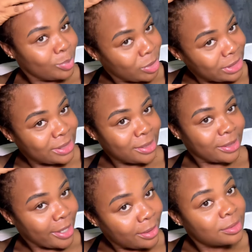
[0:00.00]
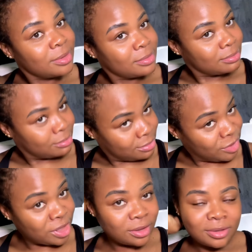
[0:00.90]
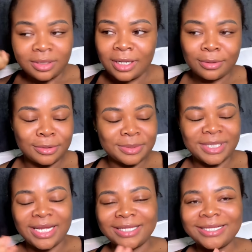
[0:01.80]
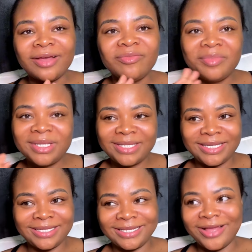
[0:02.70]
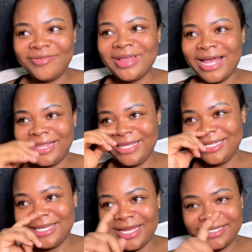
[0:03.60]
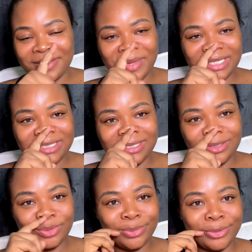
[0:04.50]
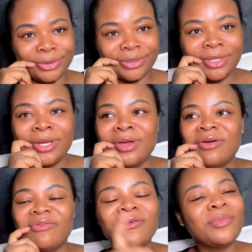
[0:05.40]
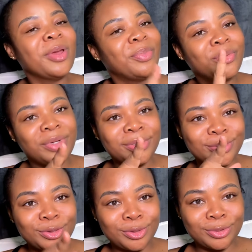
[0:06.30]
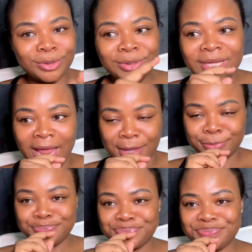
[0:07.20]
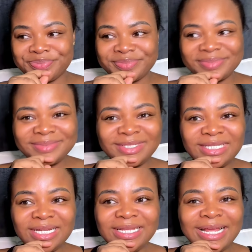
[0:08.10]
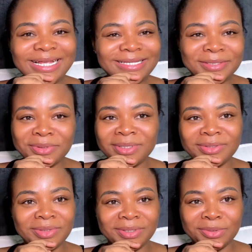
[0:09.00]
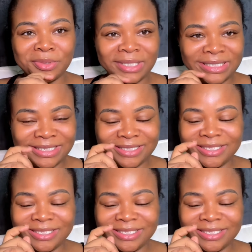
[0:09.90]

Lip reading: ponytail, yeah, gel and all of that. I've missed it. I think the last time I did it was for my pre-wedding shoot. Yeah, that's in 2021.